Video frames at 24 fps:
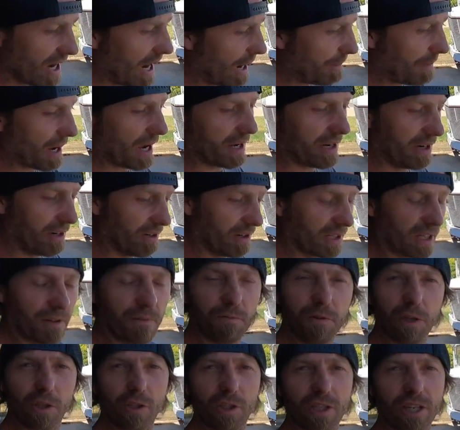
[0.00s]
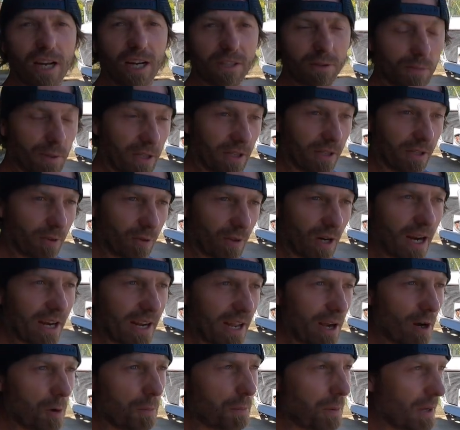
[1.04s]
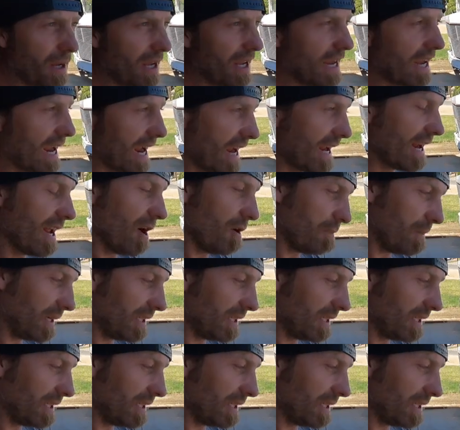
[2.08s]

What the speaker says: I'm not here to confuse you guys. I'm here to try to help and help